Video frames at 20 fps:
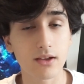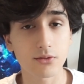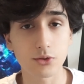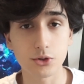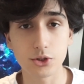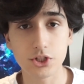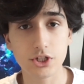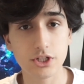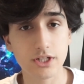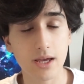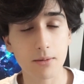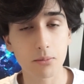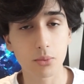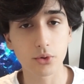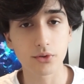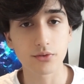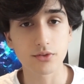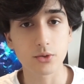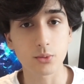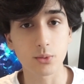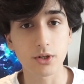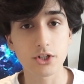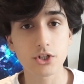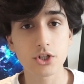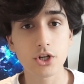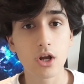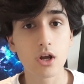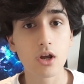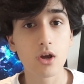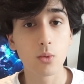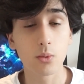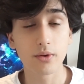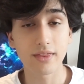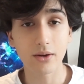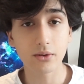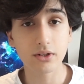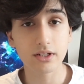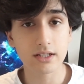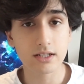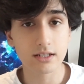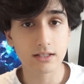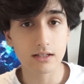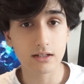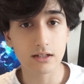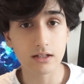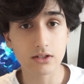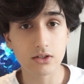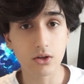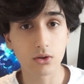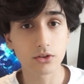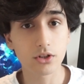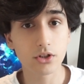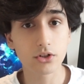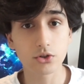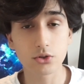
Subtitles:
If you just get bored of a switch, without needing to desolder,